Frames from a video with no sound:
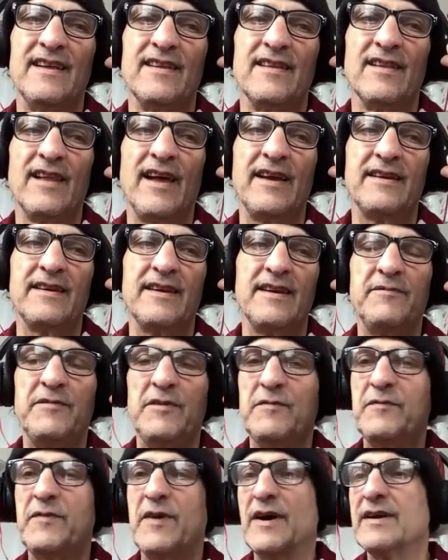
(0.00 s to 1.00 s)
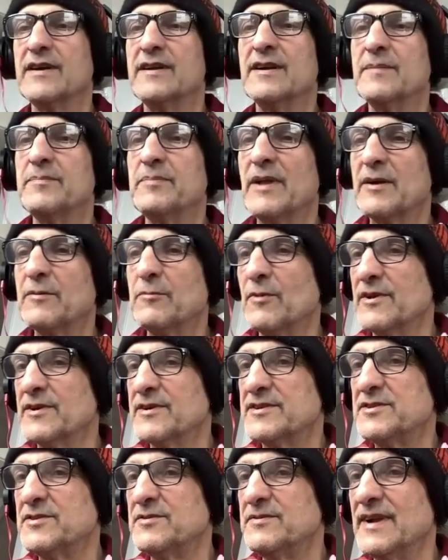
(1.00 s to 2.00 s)
Like if you fuck it up like one or
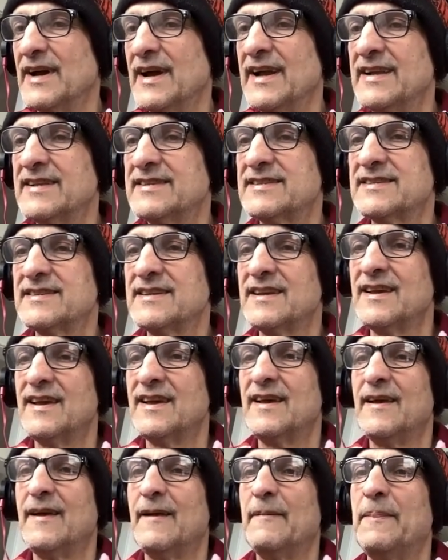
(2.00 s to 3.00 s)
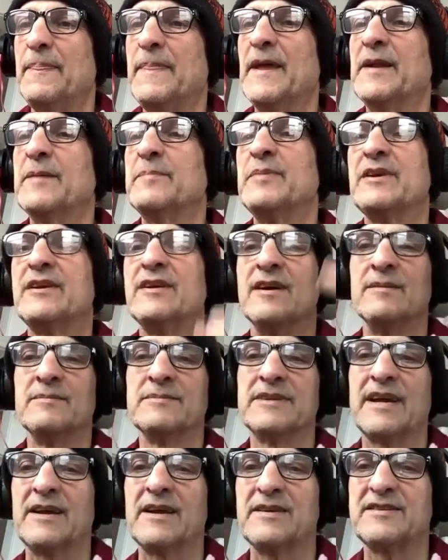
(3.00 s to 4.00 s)
two nights, then it becomes
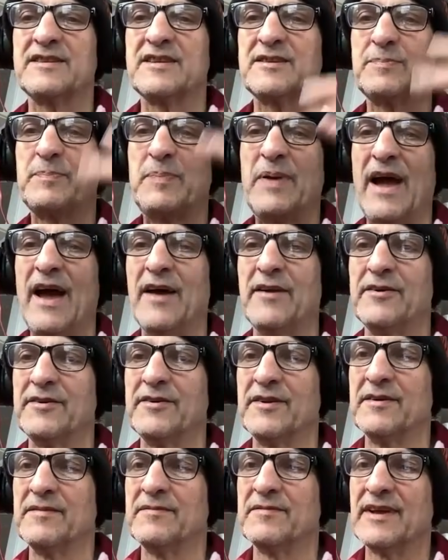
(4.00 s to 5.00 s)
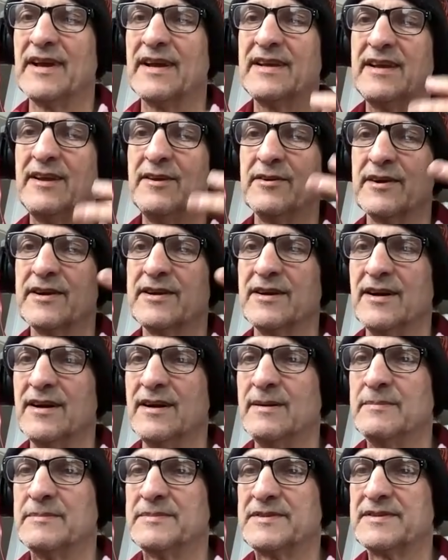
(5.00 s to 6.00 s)
like this pattern of like, here it
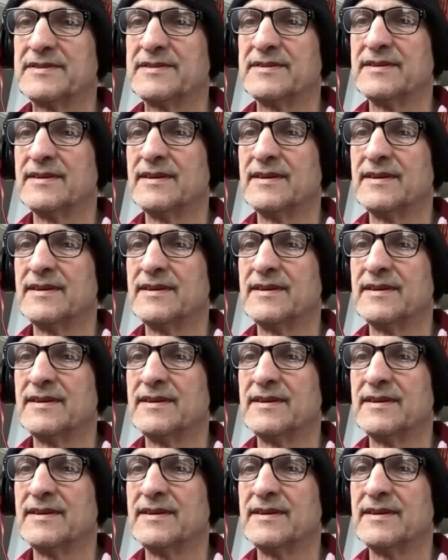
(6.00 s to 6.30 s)
comes.